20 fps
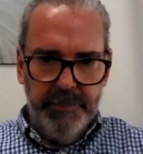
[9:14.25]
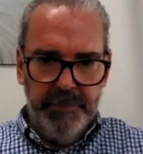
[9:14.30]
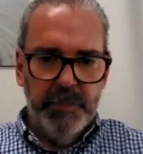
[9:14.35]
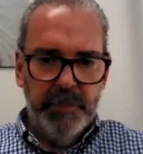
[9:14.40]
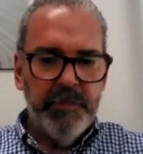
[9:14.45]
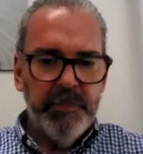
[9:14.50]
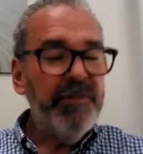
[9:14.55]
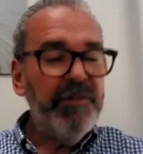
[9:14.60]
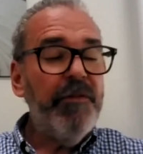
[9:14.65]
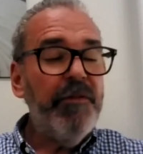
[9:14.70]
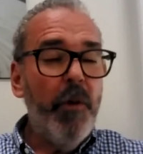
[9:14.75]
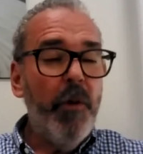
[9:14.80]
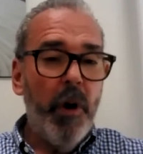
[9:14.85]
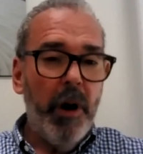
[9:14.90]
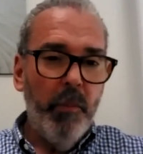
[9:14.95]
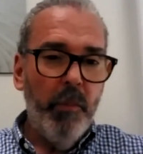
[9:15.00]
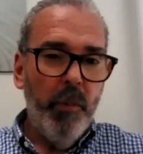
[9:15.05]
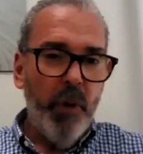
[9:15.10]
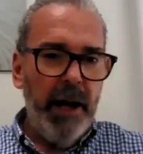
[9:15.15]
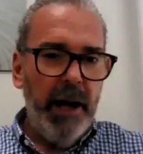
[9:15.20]

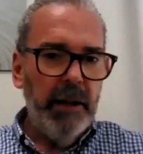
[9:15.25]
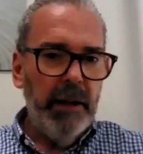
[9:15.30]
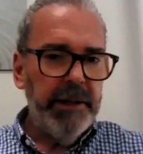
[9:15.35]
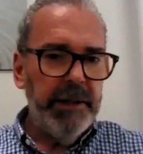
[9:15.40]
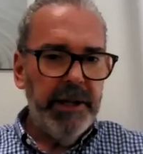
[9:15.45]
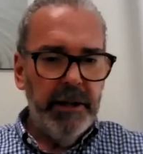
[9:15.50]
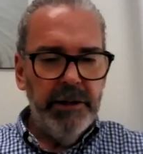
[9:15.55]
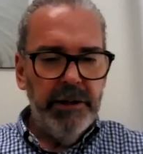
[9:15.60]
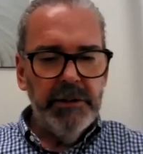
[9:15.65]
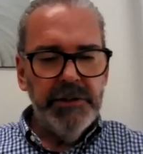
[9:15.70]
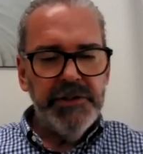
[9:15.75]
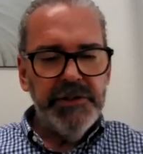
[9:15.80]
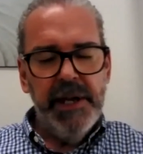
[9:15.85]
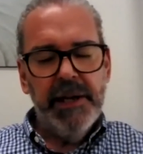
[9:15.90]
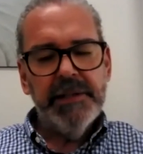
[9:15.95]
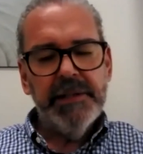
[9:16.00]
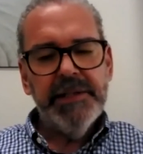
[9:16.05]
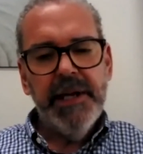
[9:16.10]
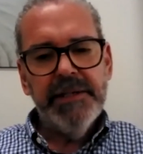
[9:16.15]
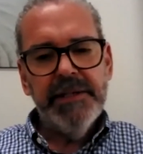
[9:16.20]
perform well. You'll see
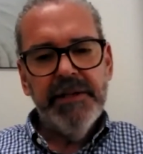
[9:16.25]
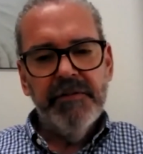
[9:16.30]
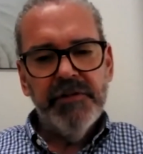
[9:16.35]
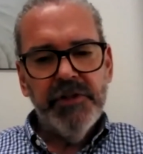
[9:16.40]
excessive